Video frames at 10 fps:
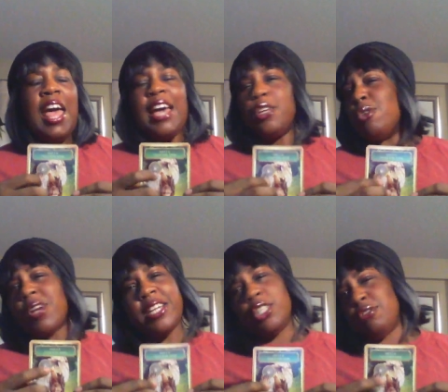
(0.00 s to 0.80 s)
and you
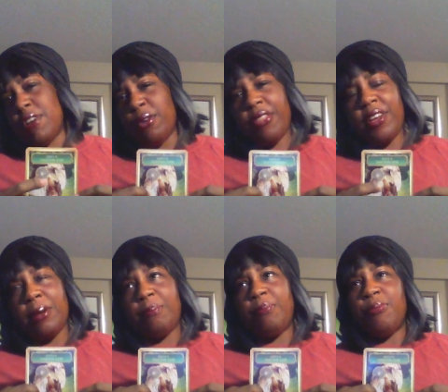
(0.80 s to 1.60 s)
can drill
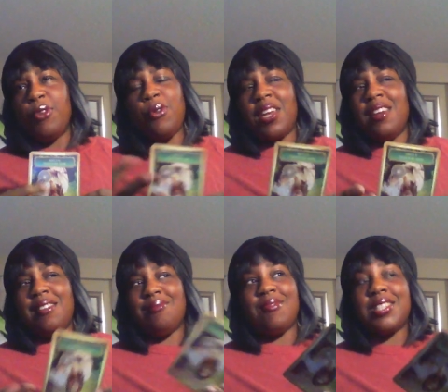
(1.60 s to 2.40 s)
them. You
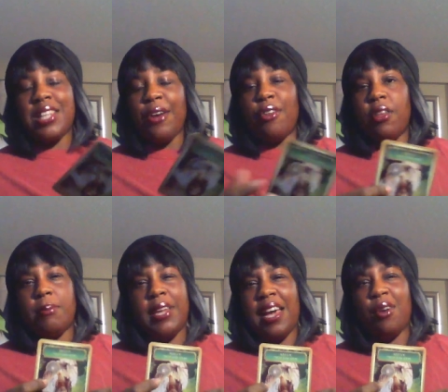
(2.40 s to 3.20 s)
can stare
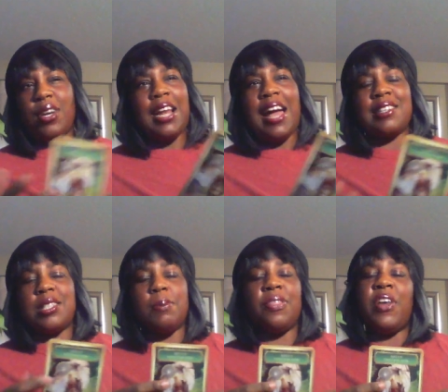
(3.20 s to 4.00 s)
them down and ask
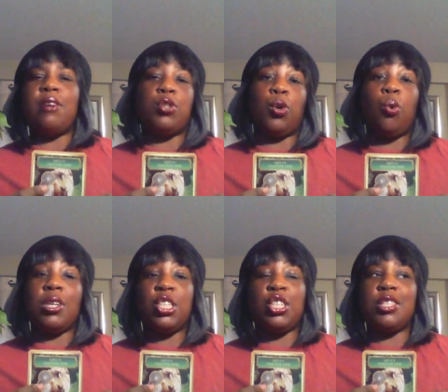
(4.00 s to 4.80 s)
them a thousand
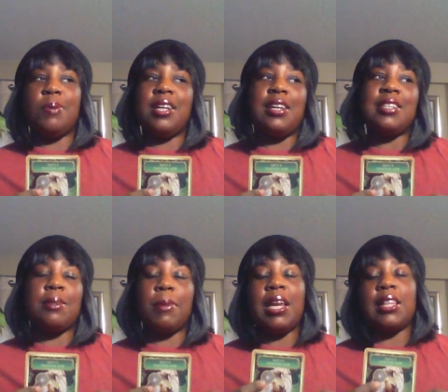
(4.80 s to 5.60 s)
questions, but it
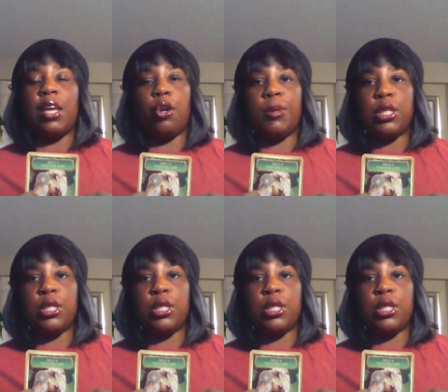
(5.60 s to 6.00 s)
doesn't mean that they're going to be